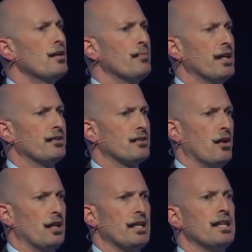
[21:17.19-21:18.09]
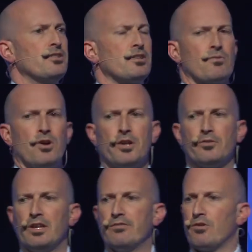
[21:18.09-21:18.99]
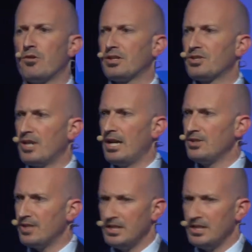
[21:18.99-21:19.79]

mean a slightly easier ride on that foreign exchange